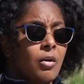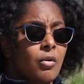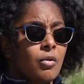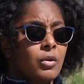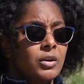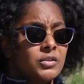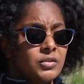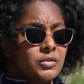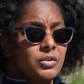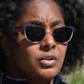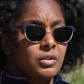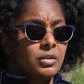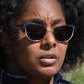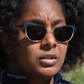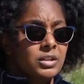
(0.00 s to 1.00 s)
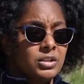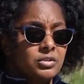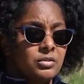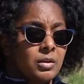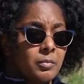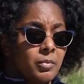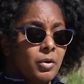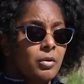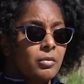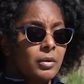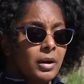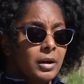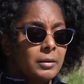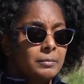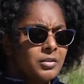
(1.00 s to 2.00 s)
or to your district
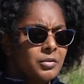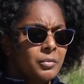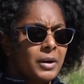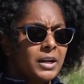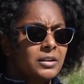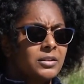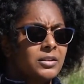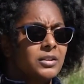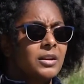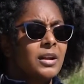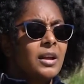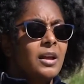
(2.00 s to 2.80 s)
program director